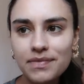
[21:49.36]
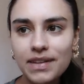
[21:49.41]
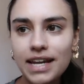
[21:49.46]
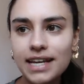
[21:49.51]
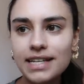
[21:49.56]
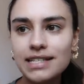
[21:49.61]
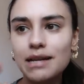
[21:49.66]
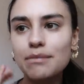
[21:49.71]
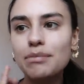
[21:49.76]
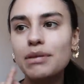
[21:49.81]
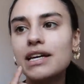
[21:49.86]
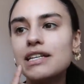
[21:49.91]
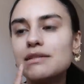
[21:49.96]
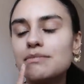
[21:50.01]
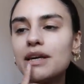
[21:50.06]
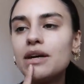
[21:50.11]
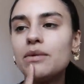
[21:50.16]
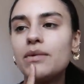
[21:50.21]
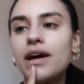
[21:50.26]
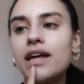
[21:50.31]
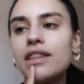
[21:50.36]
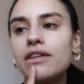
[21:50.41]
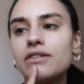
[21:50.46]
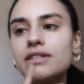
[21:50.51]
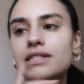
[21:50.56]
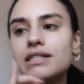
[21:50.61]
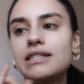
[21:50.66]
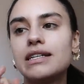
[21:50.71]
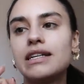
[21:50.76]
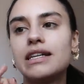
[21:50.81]
He said, please be aware there
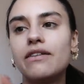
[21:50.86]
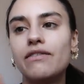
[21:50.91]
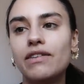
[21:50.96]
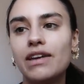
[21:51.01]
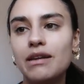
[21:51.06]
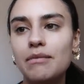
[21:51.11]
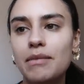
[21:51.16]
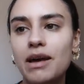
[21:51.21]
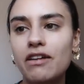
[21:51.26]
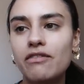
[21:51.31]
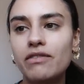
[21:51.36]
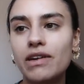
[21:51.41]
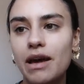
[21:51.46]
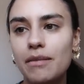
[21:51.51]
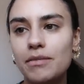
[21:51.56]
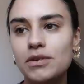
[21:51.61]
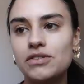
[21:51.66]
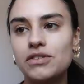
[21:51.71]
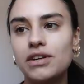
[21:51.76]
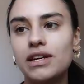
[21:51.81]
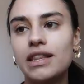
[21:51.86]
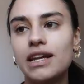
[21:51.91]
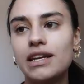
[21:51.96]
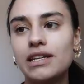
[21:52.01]
is a significant amount of chemistry